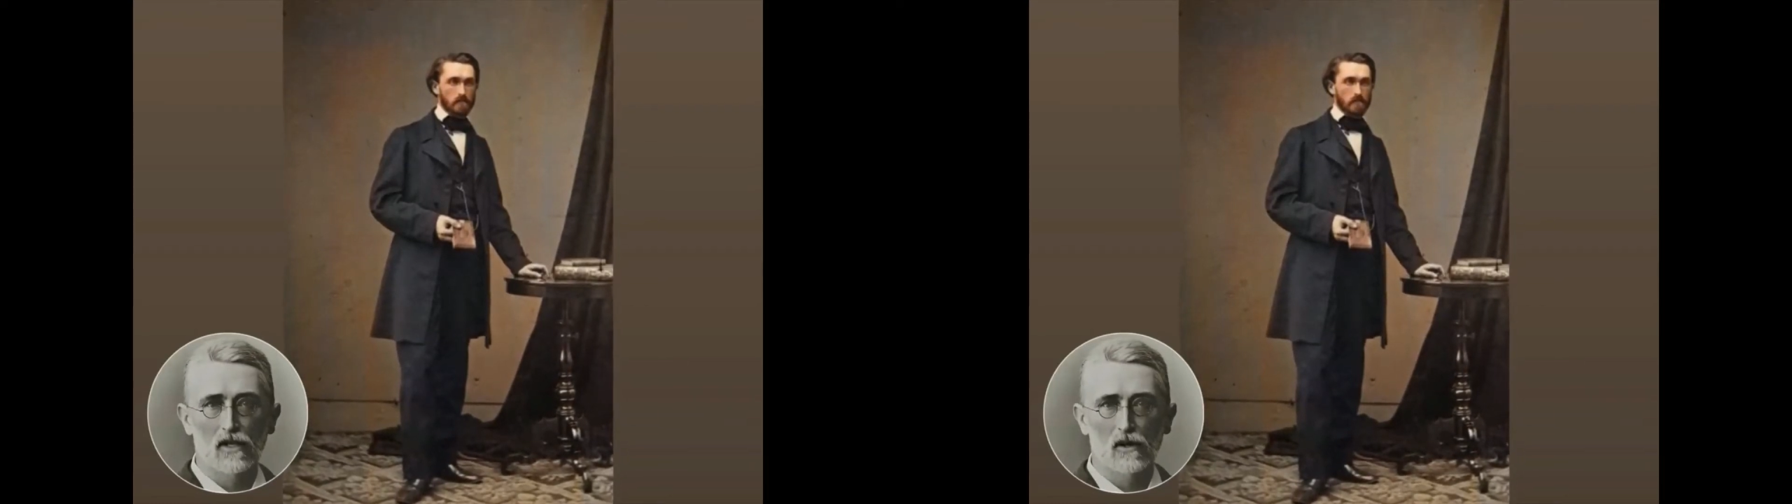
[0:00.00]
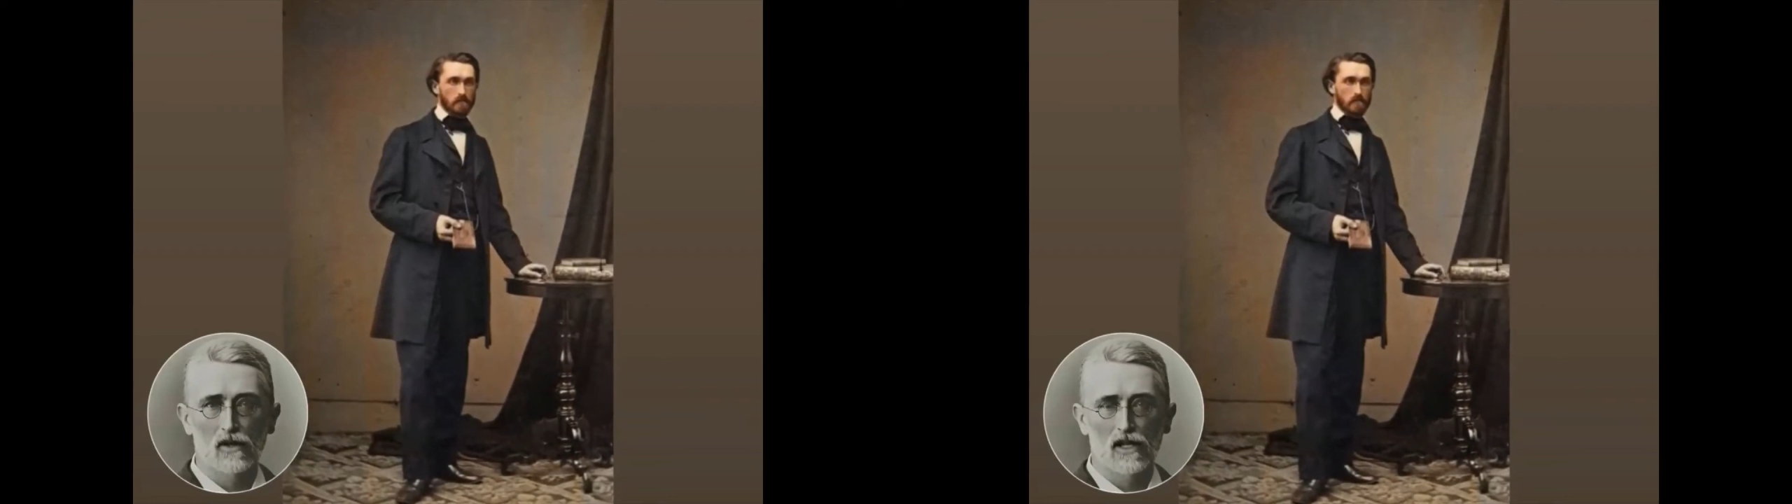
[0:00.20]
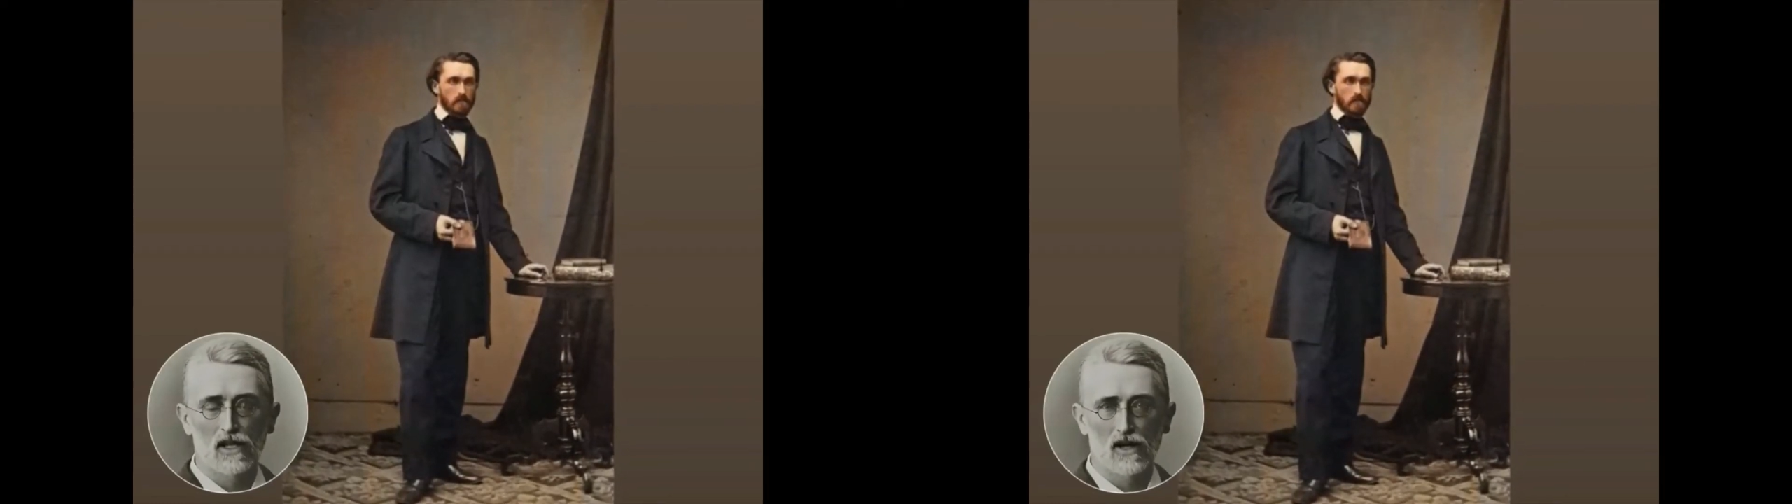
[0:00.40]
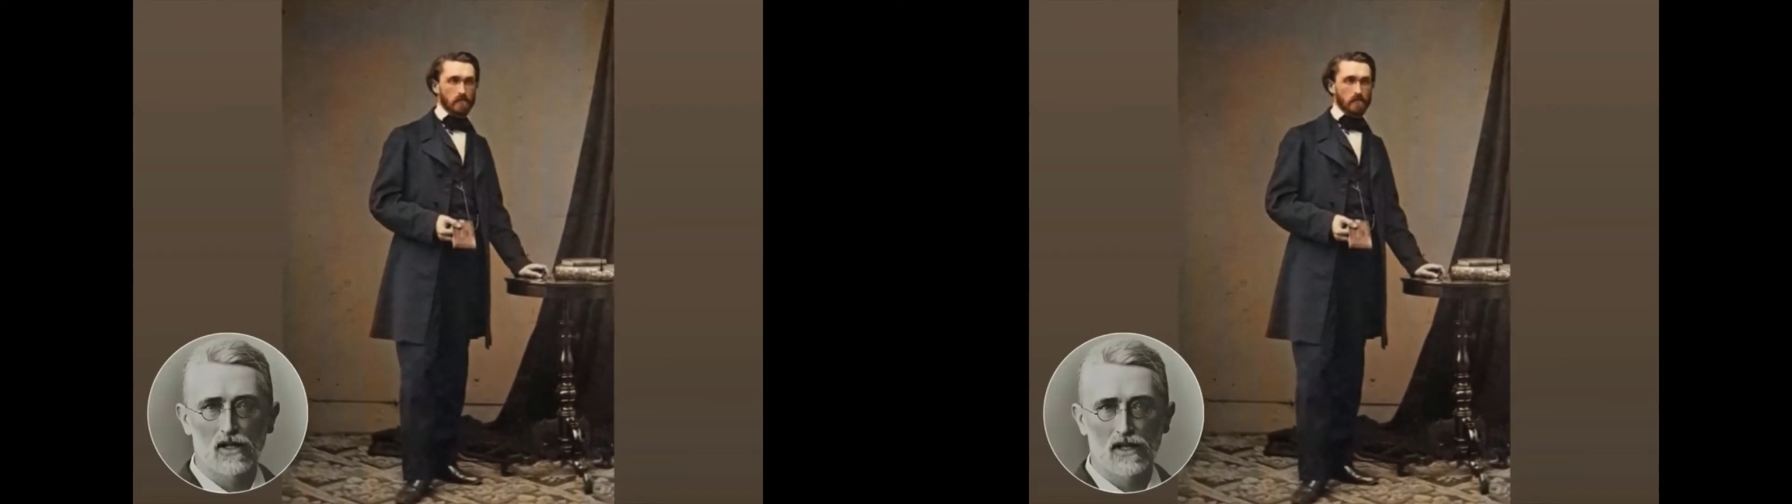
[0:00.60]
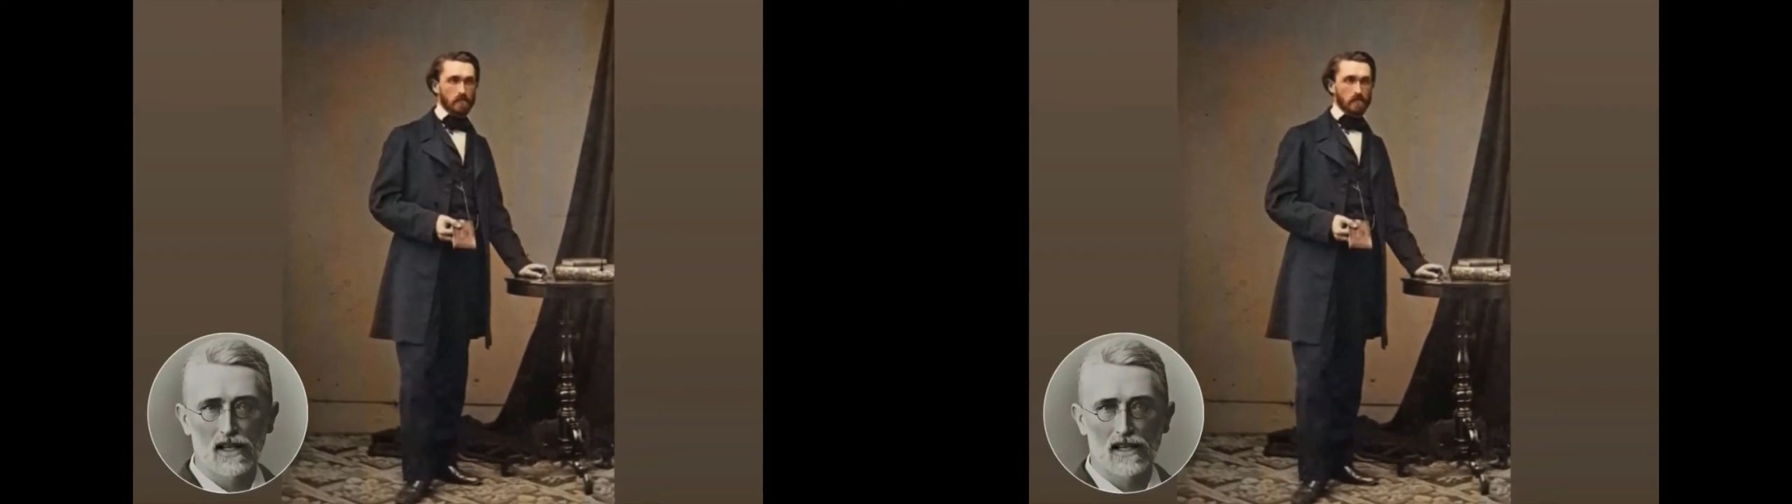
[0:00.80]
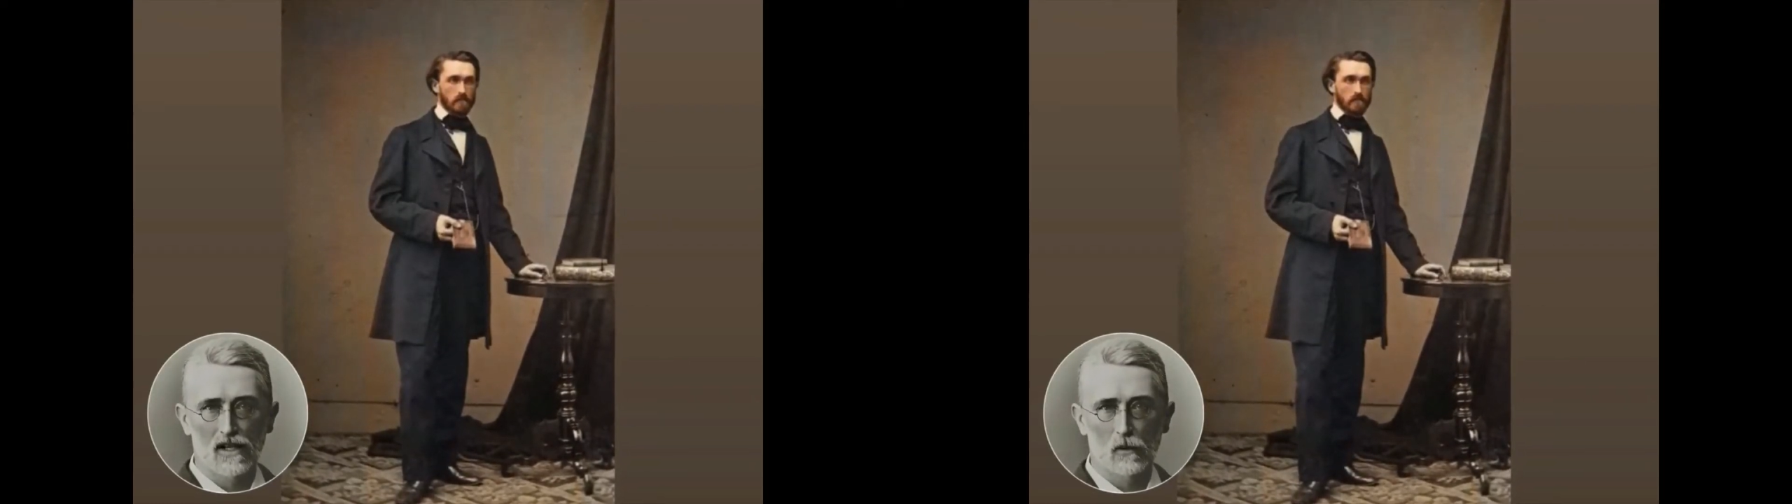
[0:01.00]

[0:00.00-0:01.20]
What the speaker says: tutor in Göttingen